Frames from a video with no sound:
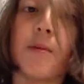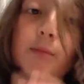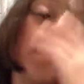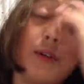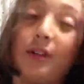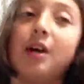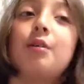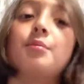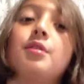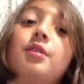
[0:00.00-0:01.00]
But now
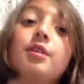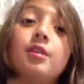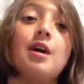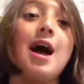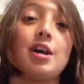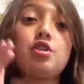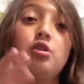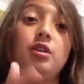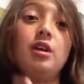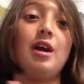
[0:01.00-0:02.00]
I'm going to
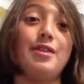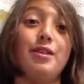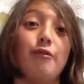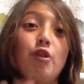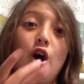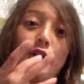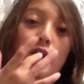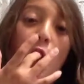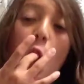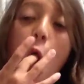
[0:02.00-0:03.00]
actually end the
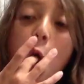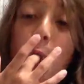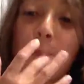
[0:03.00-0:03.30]
vlog.